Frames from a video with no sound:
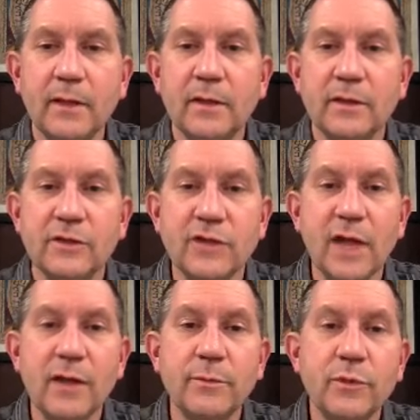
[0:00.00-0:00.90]

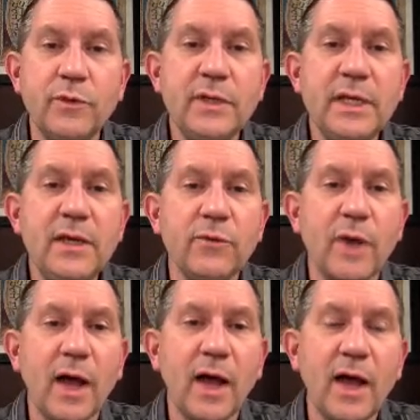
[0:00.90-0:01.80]
Yeshalamuni
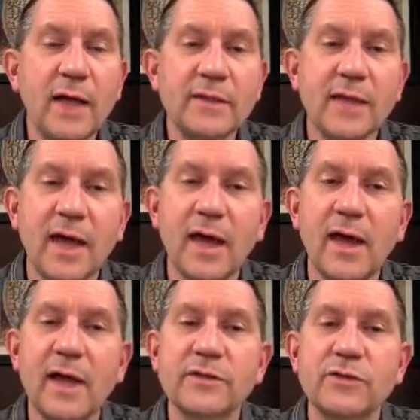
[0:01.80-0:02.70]
ra'a
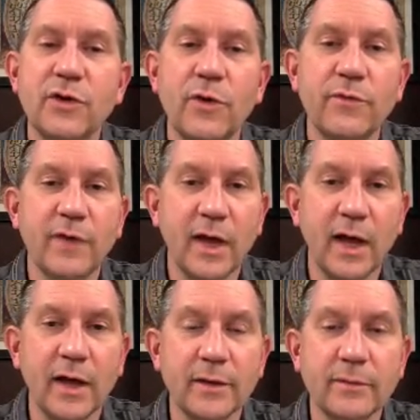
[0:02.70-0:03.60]
tachat tova.